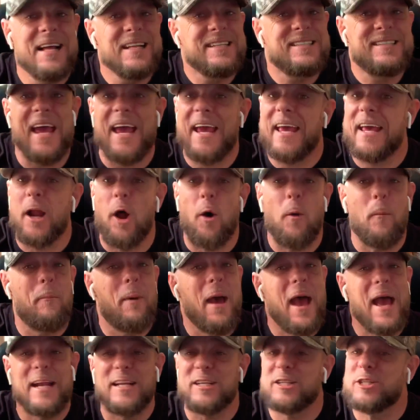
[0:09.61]
Take it on
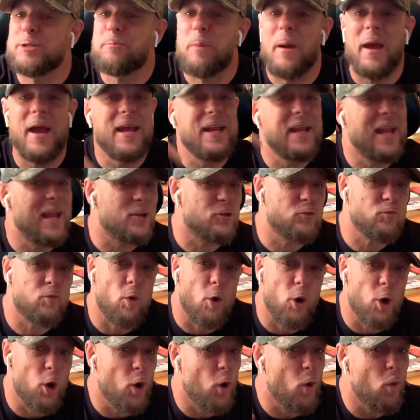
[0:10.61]
back to Spain, that is
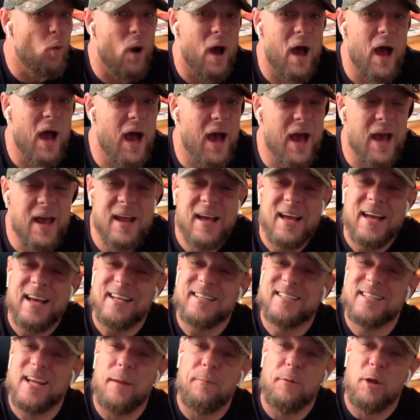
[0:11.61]
worldwide.
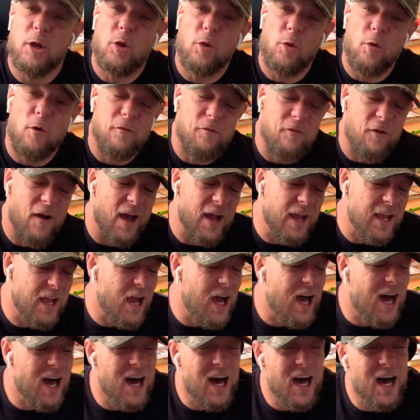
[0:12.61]
It's time to glorify
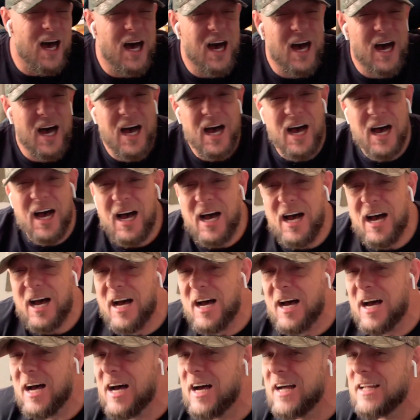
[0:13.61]

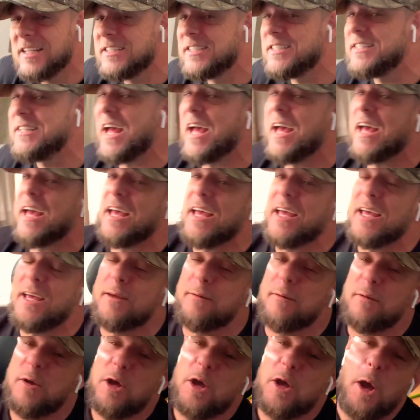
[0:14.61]
God's name.